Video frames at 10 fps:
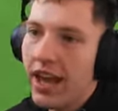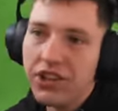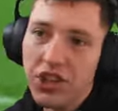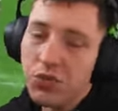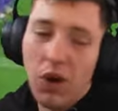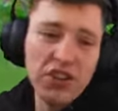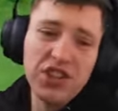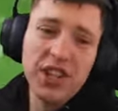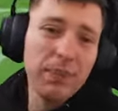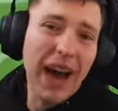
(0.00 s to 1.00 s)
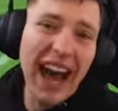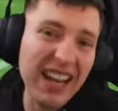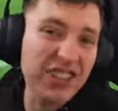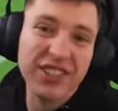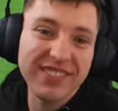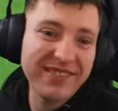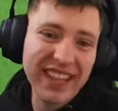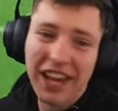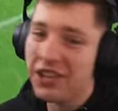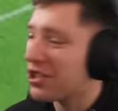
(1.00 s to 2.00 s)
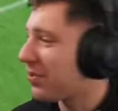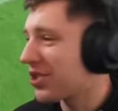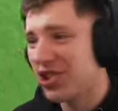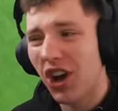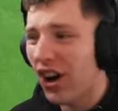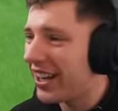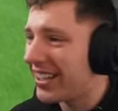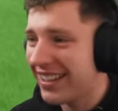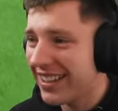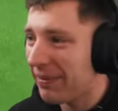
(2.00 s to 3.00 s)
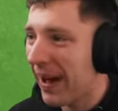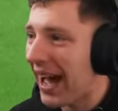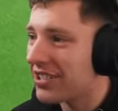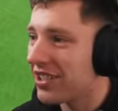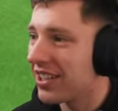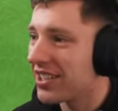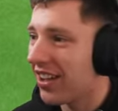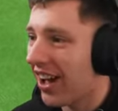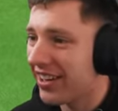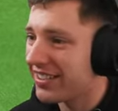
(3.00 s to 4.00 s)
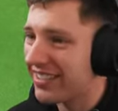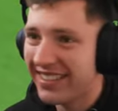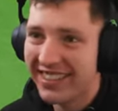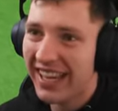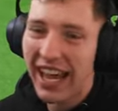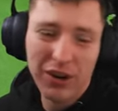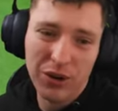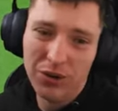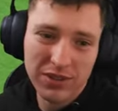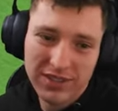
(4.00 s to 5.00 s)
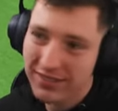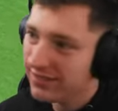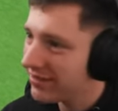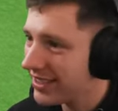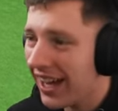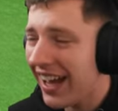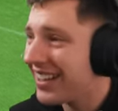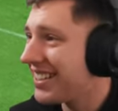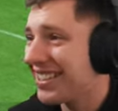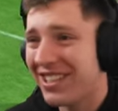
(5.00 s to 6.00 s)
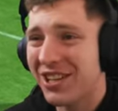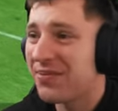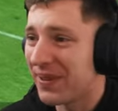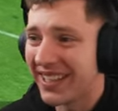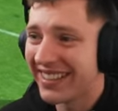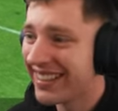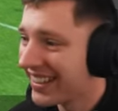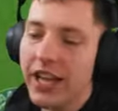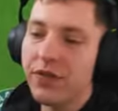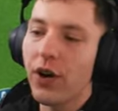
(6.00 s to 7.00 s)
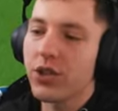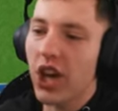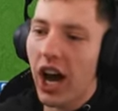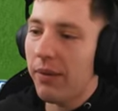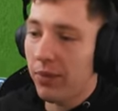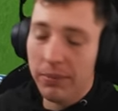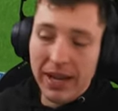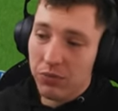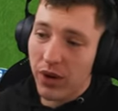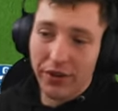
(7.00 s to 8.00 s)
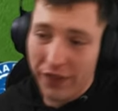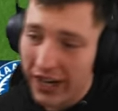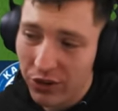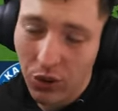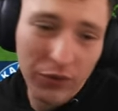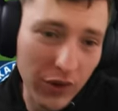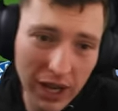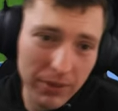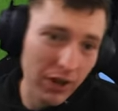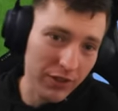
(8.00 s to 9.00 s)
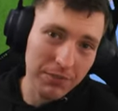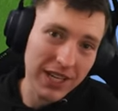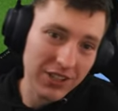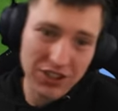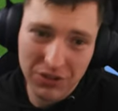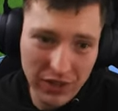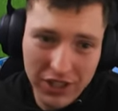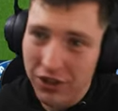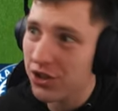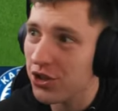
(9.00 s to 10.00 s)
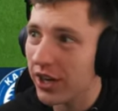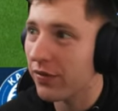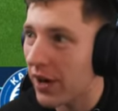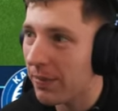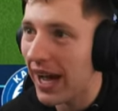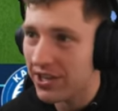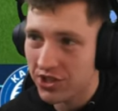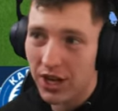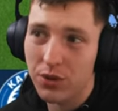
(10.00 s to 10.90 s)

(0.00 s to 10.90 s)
That just wasn't the pass. That just was not the pass in the slightest. At all. It's just stupid. And that's full time. I mean, we were fucking awful coming off the bench. We couldn't string three passes.